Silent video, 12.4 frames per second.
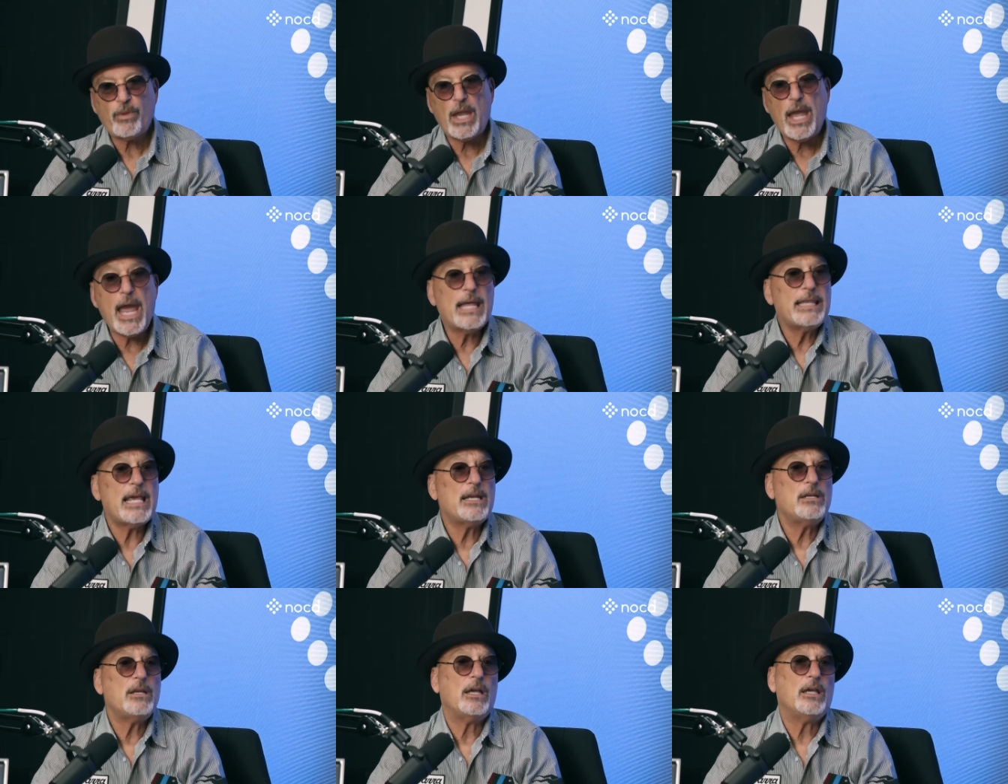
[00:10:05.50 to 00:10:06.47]
and
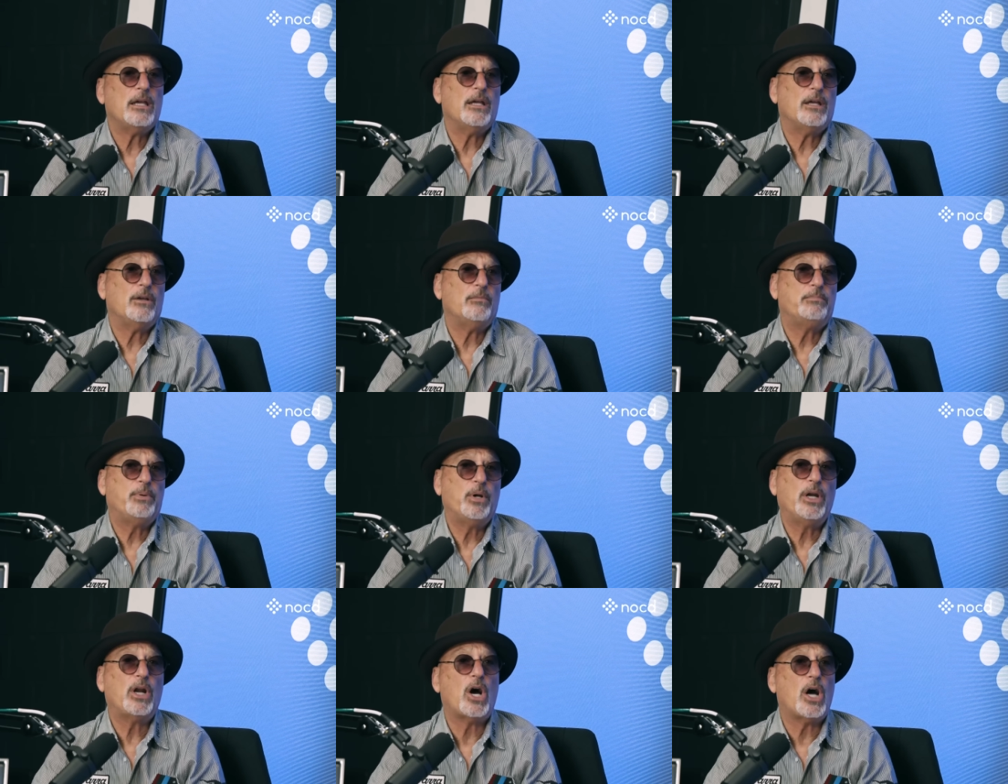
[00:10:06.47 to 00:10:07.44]
then put
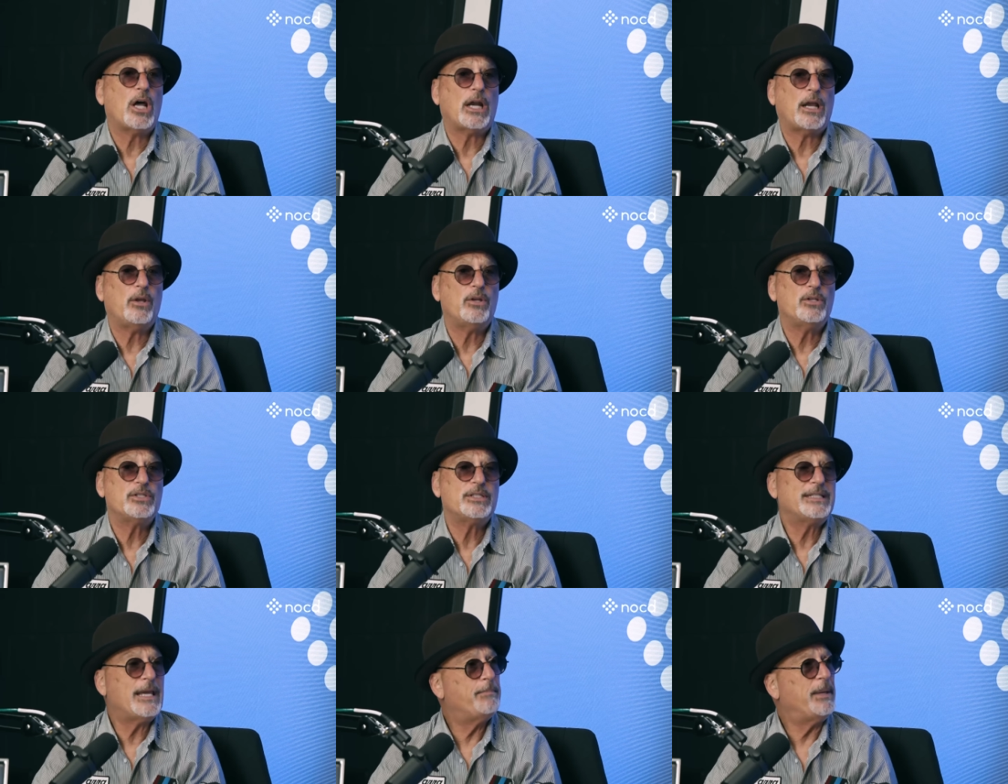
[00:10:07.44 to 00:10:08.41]
it on a
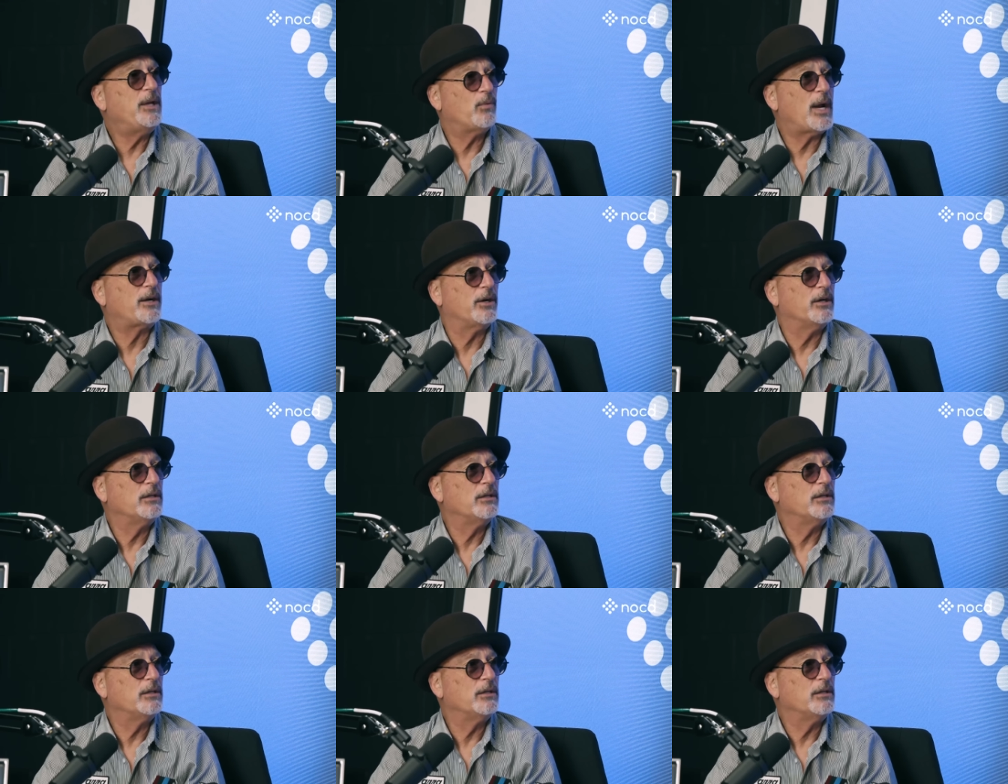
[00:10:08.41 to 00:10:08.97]
skipping record,